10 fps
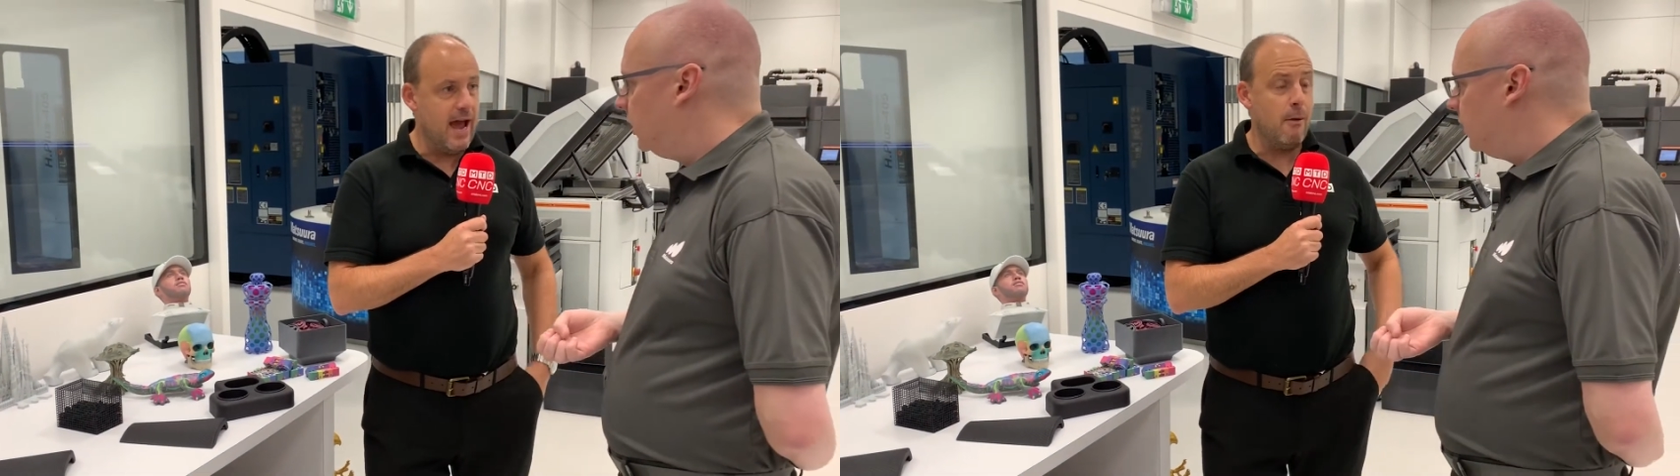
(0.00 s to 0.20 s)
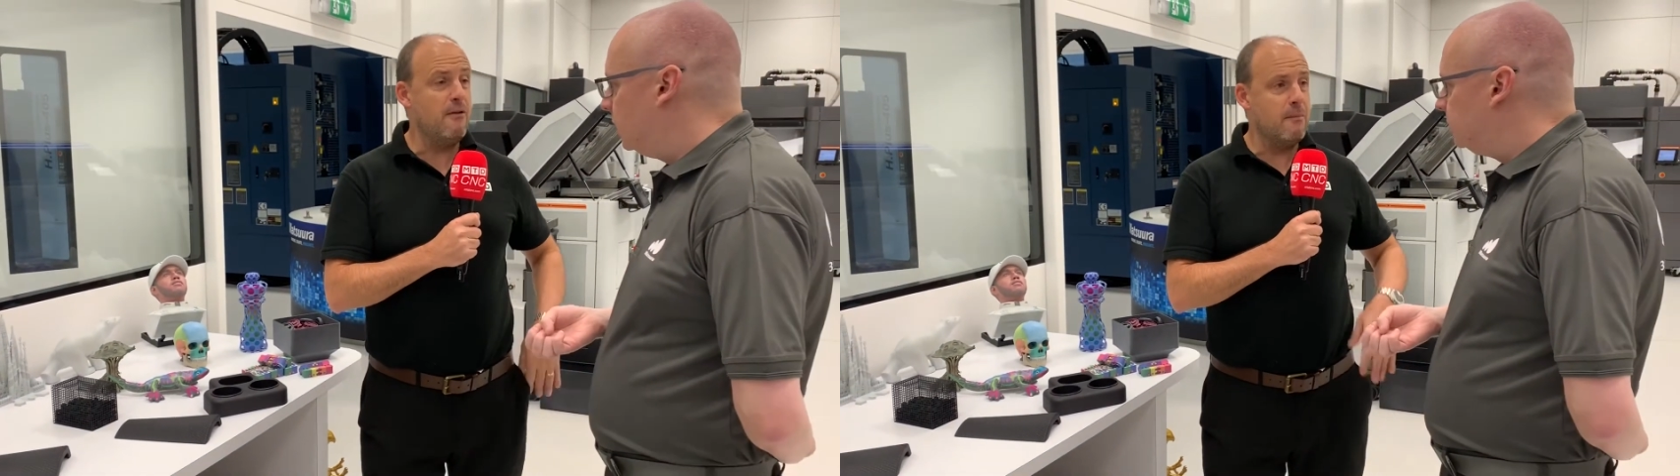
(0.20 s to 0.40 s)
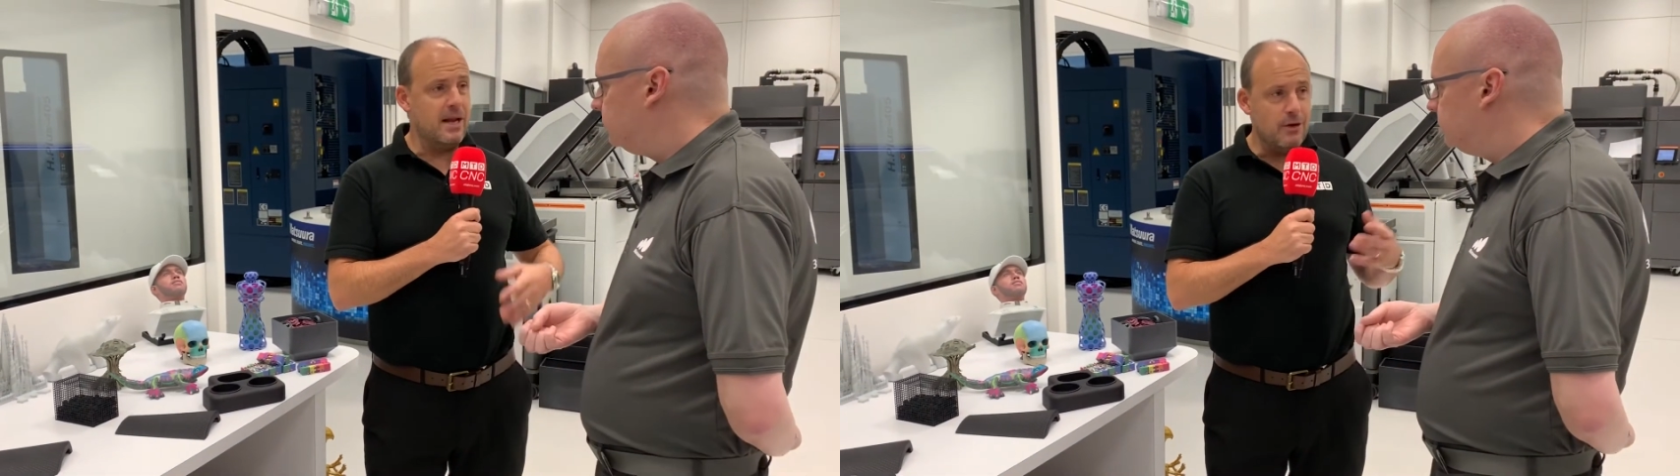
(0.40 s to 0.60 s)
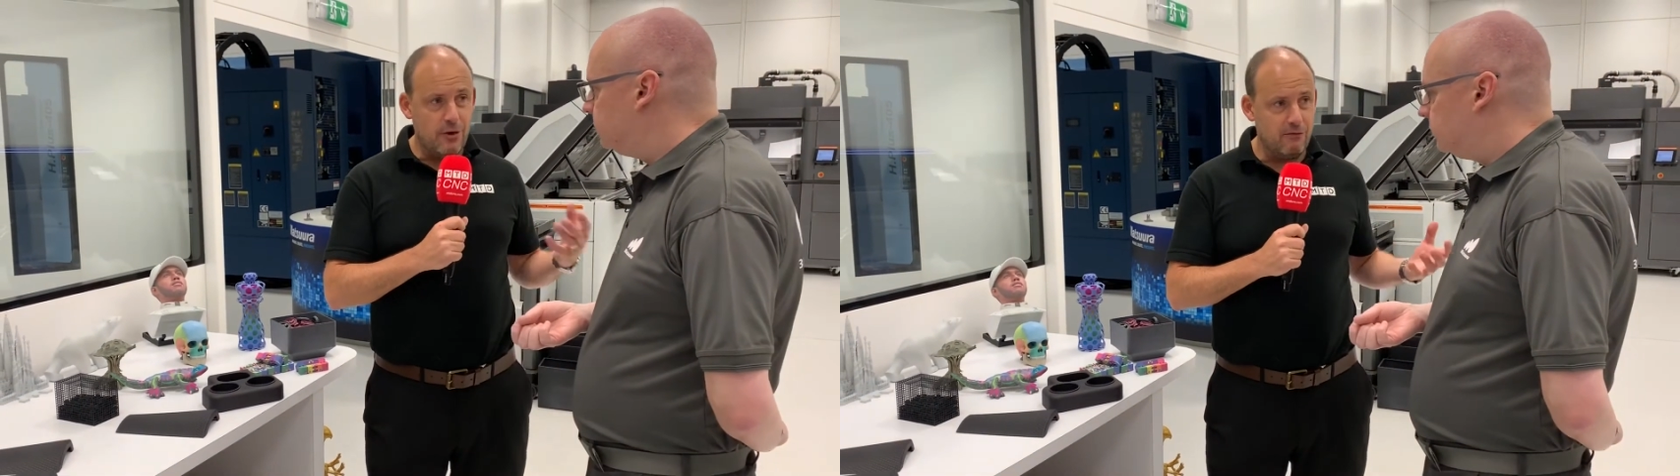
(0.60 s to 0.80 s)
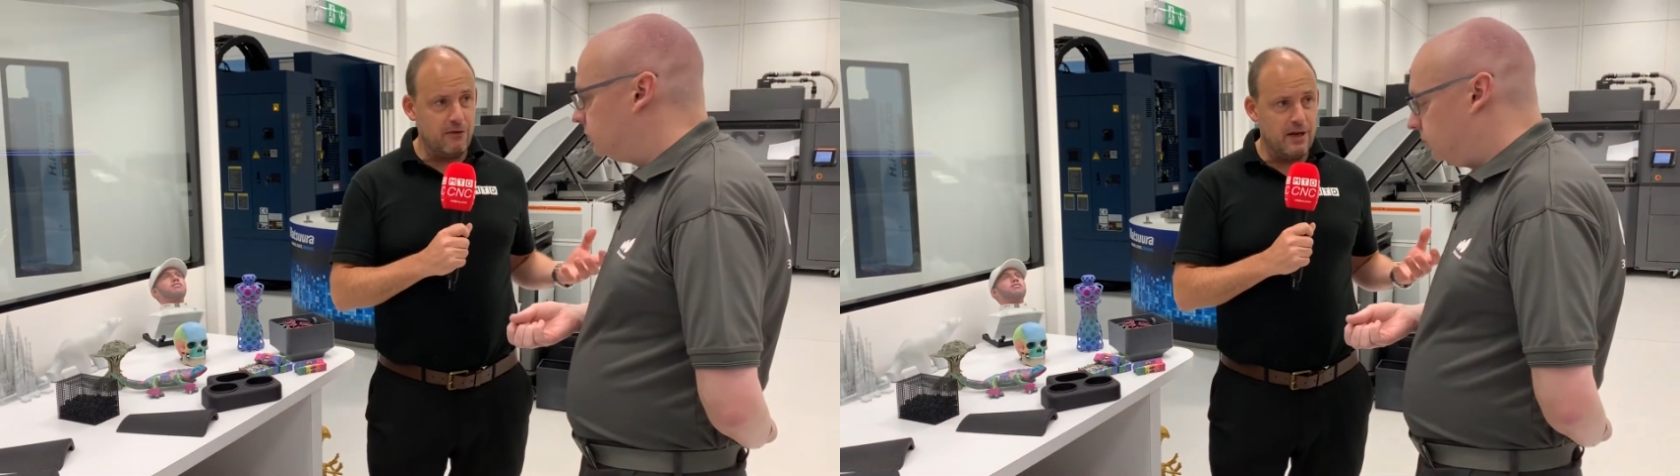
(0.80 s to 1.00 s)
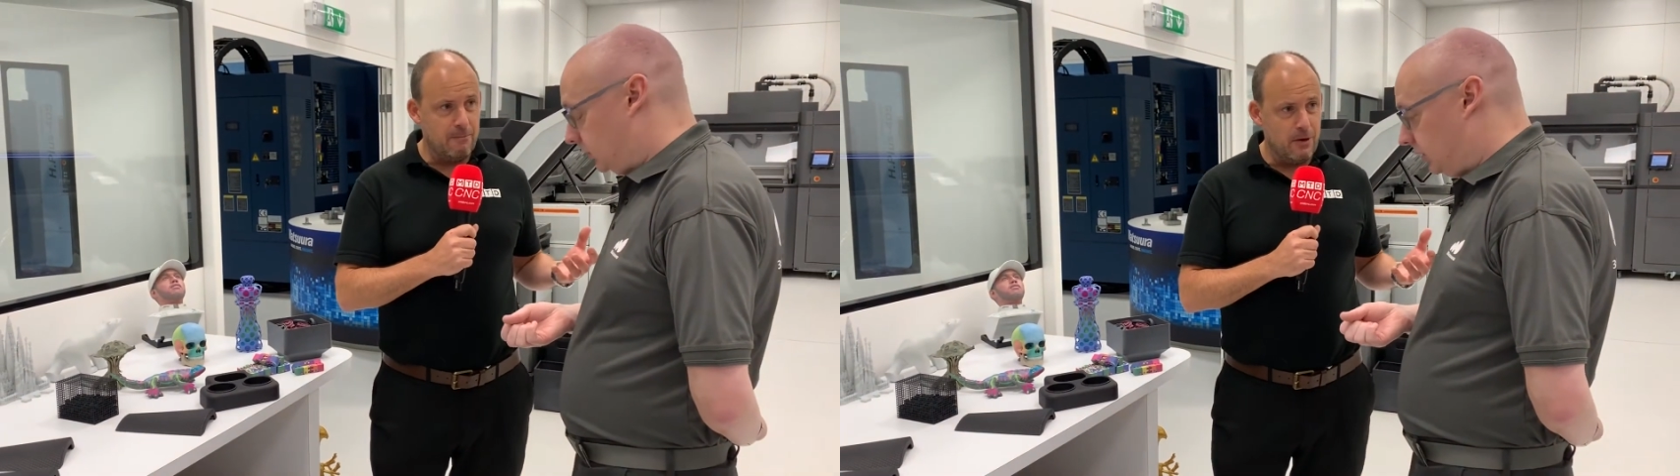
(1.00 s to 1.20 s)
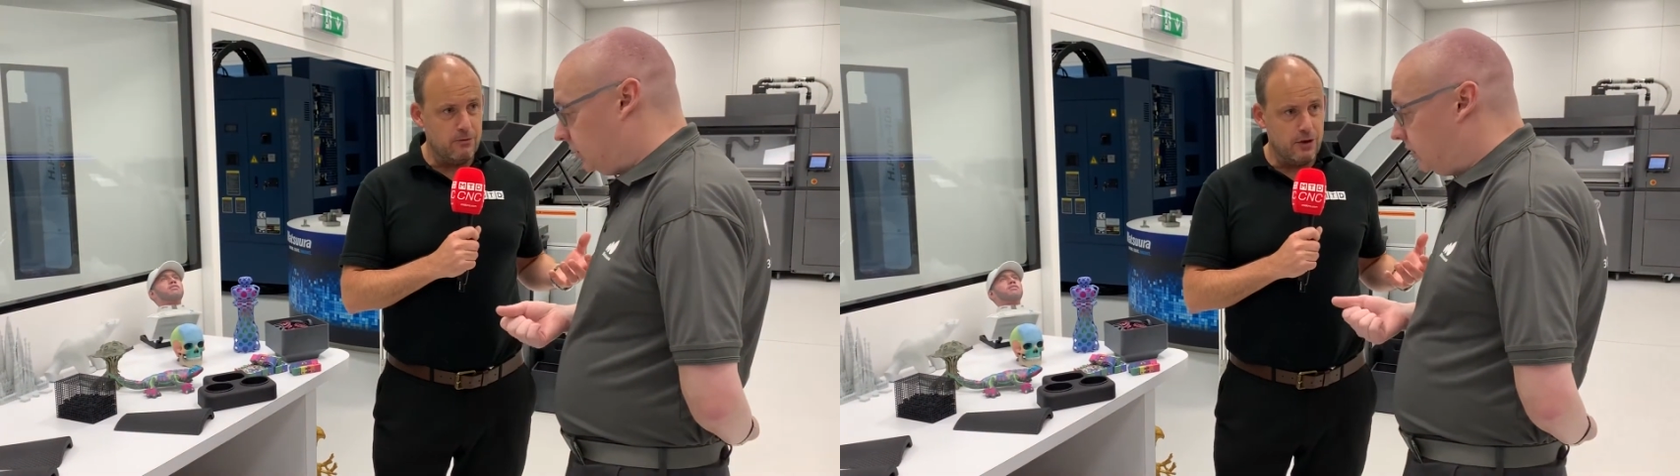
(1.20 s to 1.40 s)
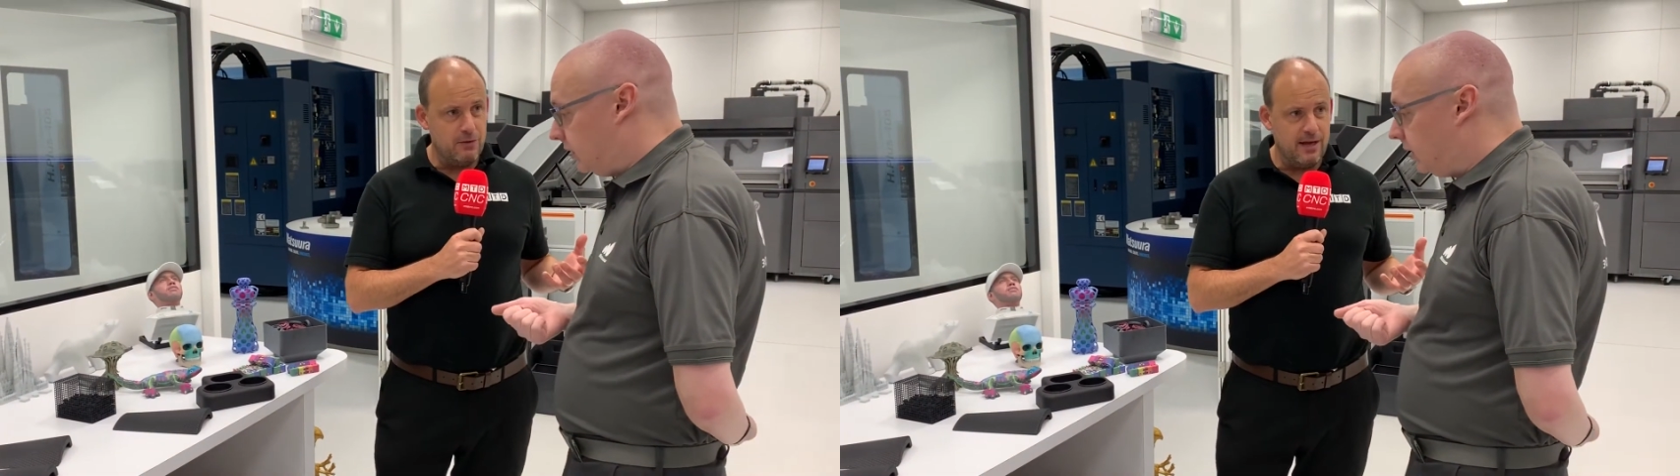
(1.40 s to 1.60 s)
however many you can fit in a
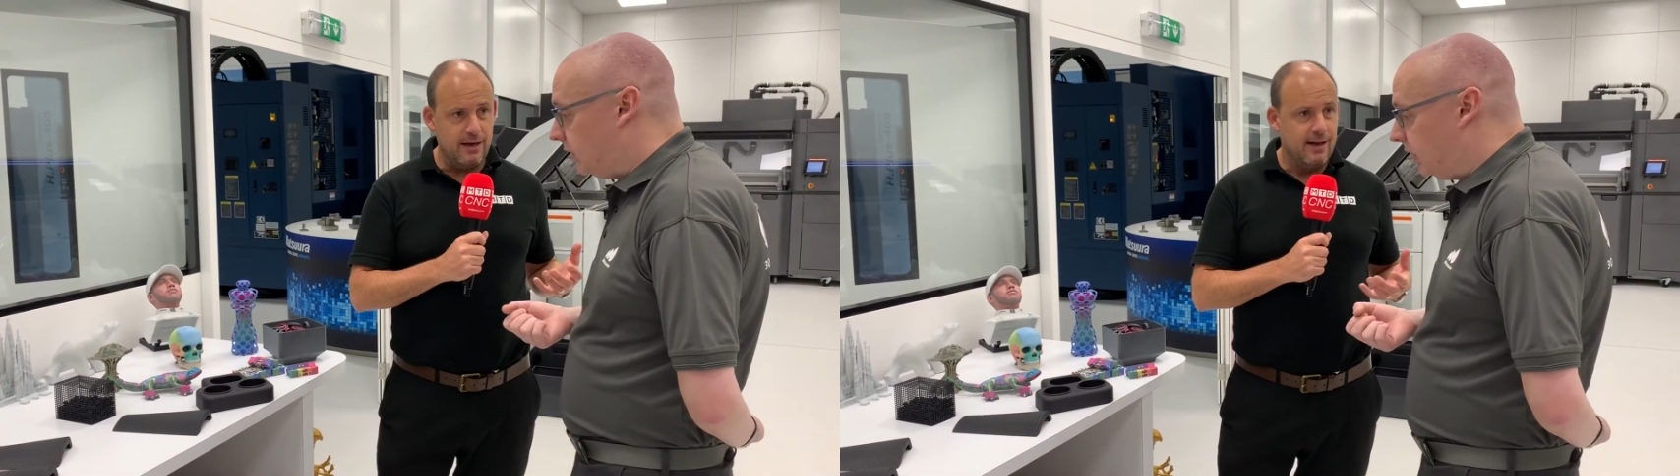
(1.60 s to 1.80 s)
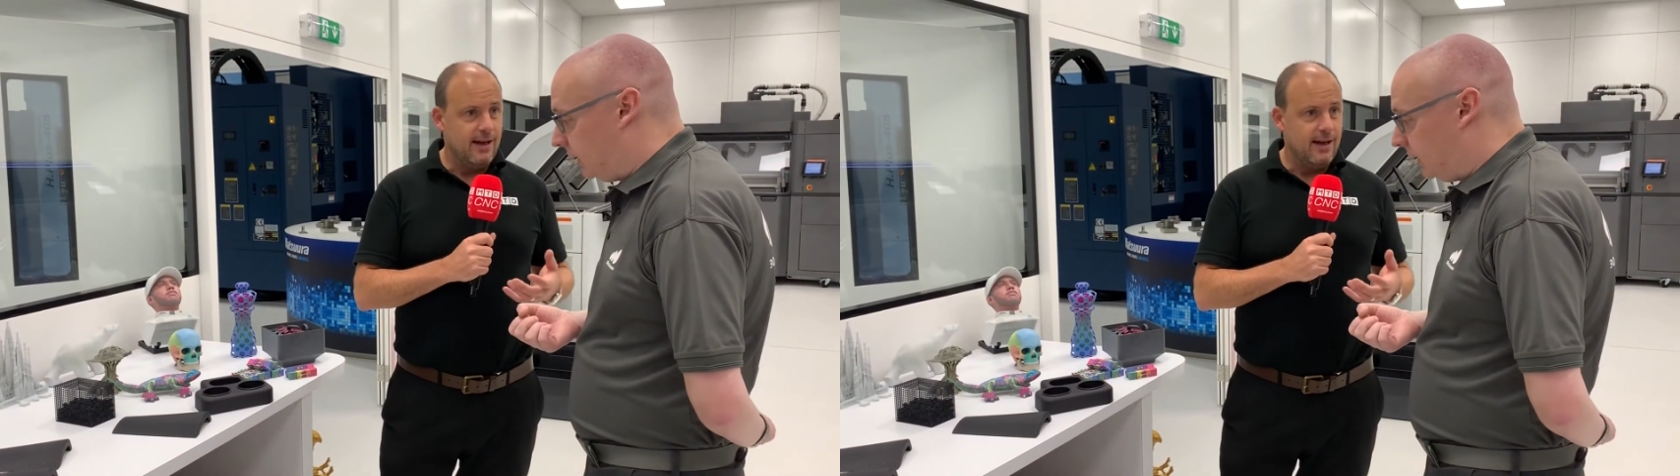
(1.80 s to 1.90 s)
build unit.